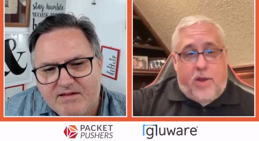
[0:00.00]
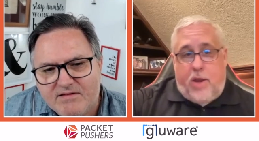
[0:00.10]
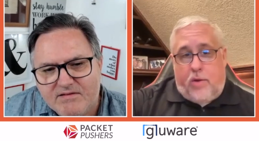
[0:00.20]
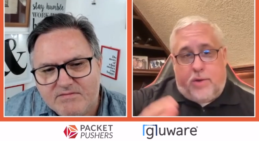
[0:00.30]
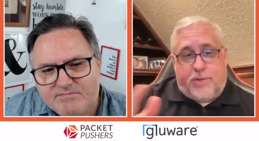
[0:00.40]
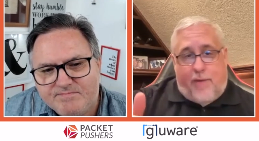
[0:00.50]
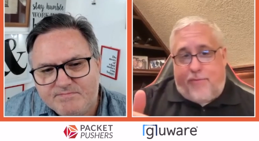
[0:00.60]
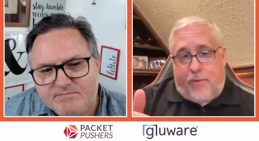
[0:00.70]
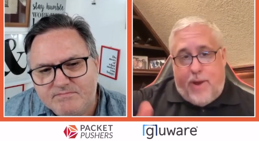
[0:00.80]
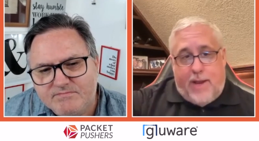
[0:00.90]
Speaker 1: you know, goes
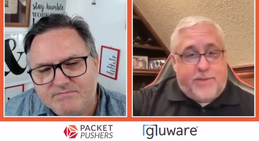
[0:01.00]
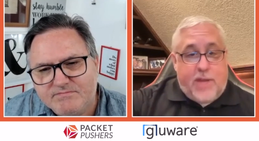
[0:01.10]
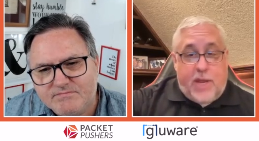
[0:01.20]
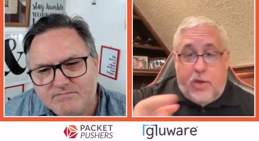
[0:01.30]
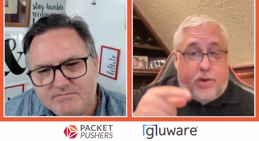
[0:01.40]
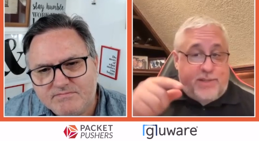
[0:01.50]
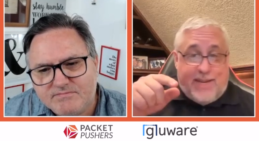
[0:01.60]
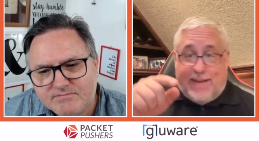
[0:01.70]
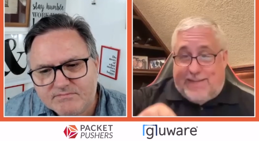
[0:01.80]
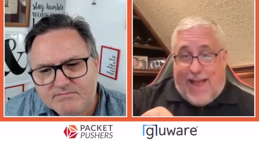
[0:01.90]
off the rails, you can
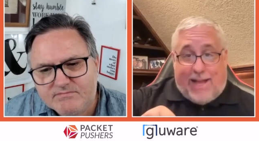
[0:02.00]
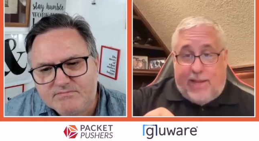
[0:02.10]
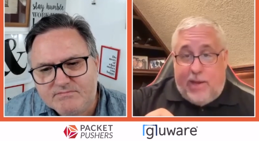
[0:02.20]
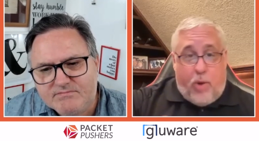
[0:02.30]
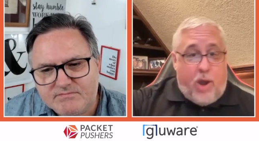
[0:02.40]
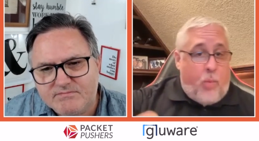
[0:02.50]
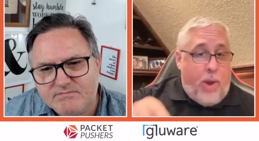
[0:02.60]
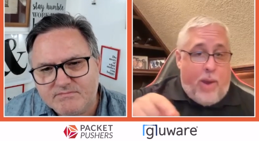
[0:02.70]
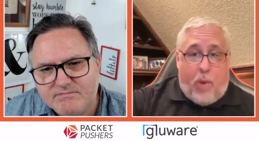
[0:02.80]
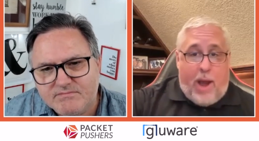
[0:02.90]
see exactly where it
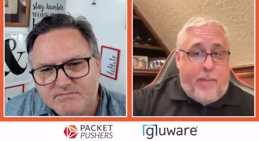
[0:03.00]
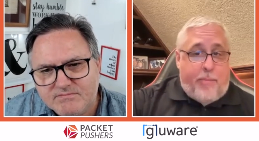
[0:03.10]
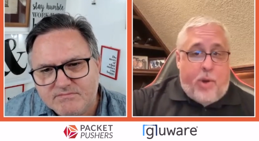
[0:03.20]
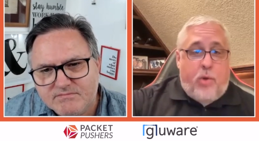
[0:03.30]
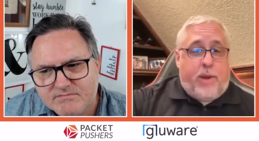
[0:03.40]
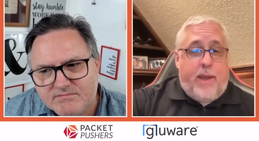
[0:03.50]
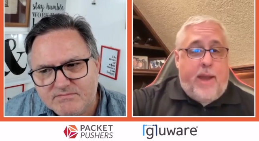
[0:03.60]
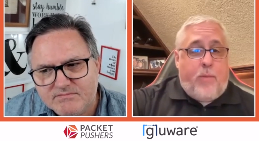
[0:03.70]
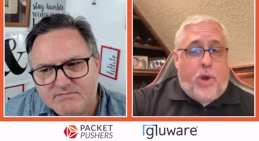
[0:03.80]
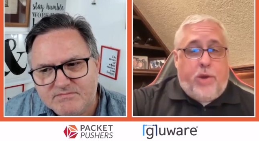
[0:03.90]
went, why it broke, and,
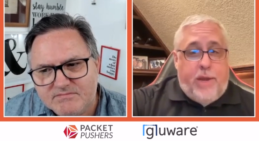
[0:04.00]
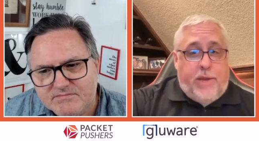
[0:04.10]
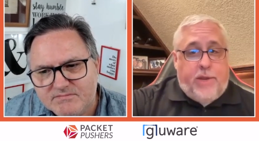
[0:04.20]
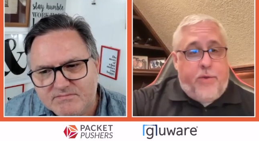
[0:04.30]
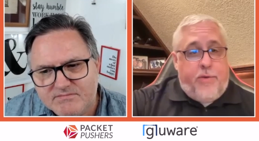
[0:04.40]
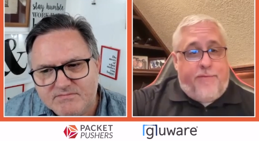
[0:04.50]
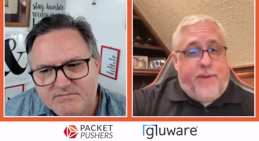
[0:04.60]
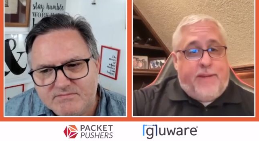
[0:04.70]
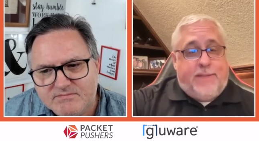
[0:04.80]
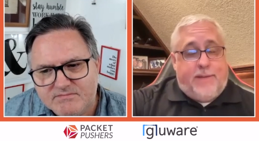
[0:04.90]
and what you need to do to
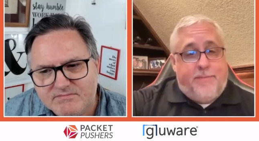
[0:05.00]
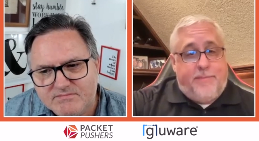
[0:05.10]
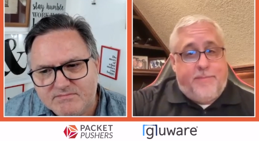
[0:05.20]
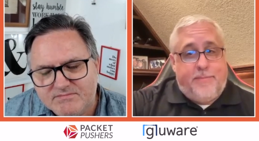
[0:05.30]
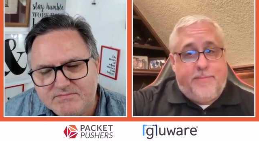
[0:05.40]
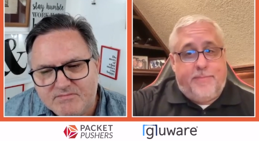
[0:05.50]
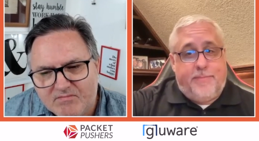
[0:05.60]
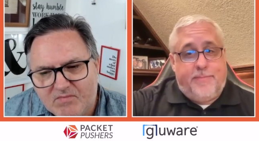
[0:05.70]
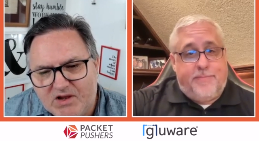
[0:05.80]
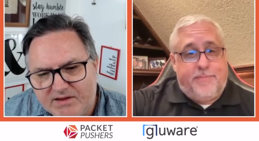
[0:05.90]
fix it.
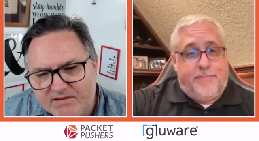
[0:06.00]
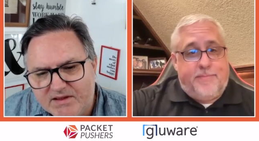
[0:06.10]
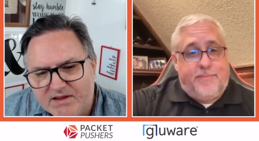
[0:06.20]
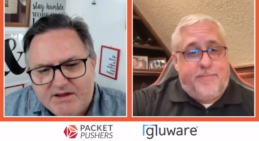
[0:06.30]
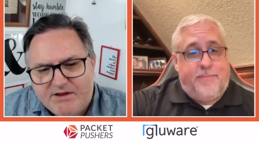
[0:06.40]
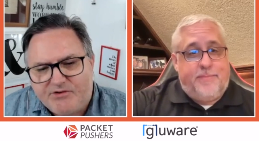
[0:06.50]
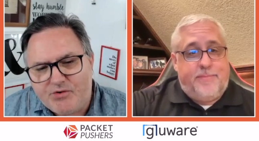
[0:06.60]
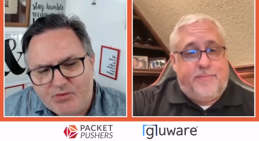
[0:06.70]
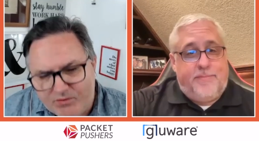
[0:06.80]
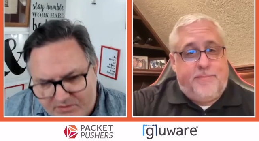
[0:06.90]
Speaker 2: Okay.
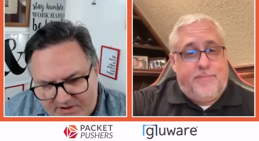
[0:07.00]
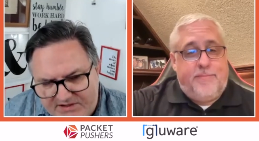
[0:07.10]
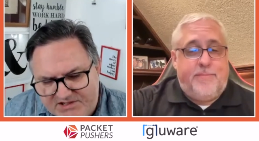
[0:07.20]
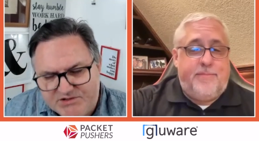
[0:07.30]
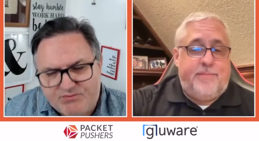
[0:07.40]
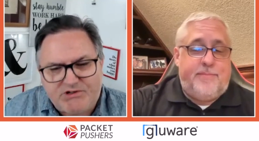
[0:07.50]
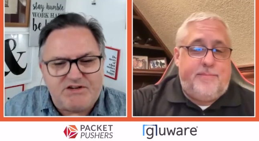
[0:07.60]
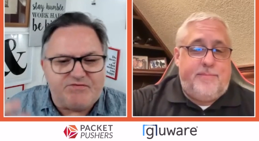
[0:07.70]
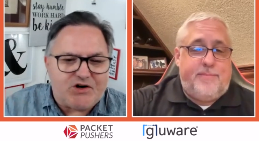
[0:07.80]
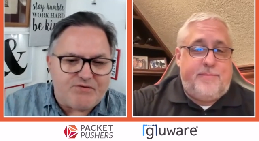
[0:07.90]
So is this really
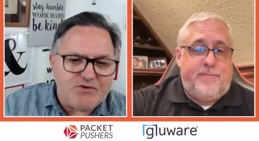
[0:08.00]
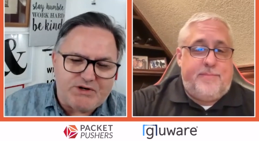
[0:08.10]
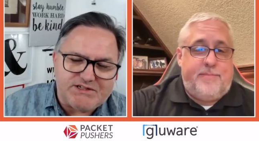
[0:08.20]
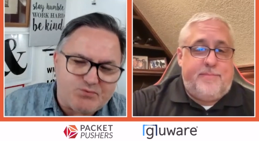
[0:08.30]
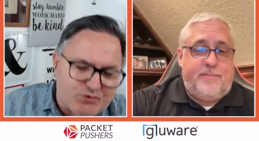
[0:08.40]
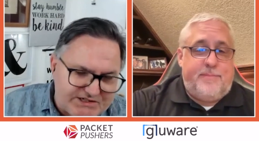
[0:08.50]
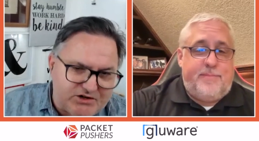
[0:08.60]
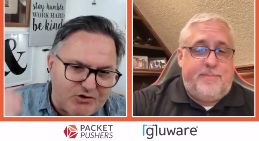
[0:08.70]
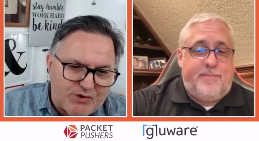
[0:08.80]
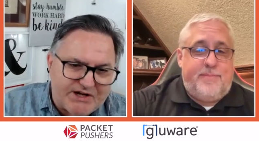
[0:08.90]
evolving? Where's where's
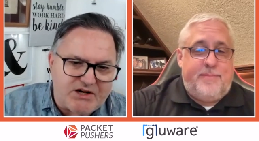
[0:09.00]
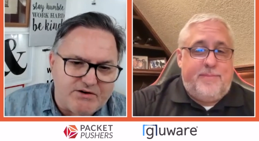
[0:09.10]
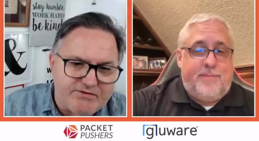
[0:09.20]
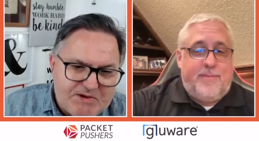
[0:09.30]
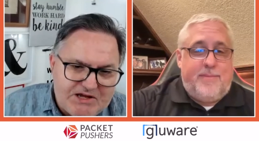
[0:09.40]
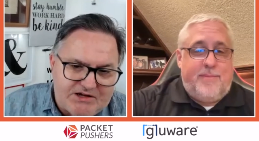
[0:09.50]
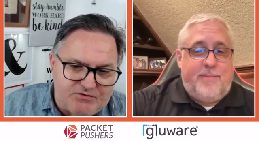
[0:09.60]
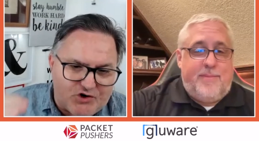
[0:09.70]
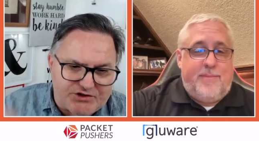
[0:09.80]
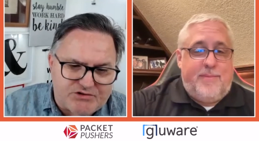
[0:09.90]
Gluware going from here?
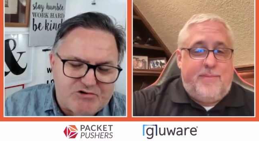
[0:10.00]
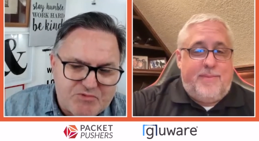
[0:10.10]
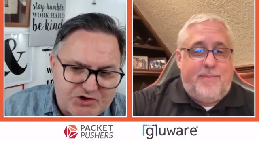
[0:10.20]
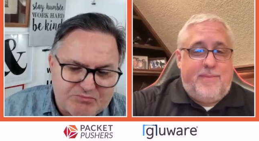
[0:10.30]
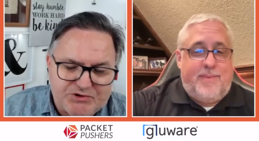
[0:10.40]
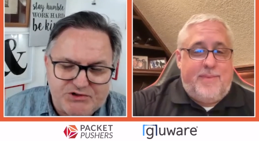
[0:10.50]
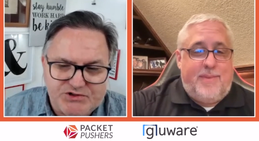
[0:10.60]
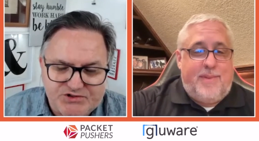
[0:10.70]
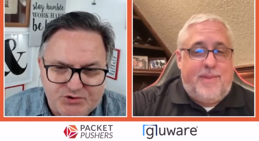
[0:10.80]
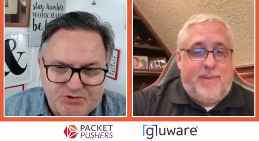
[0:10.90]
You've got the robotic
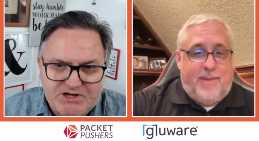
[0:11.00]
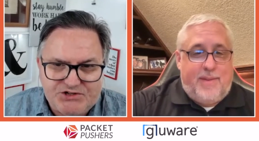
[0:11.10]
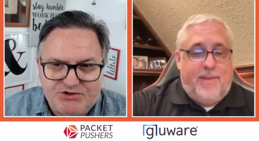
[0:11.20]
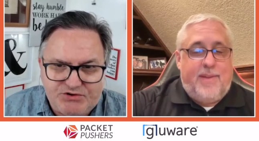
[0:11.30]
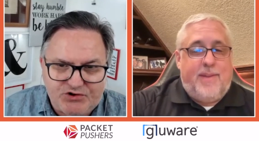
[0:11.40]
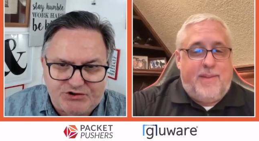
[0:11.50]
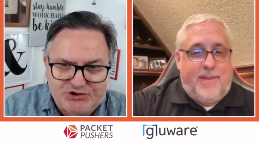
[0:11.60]
process automation, you've got the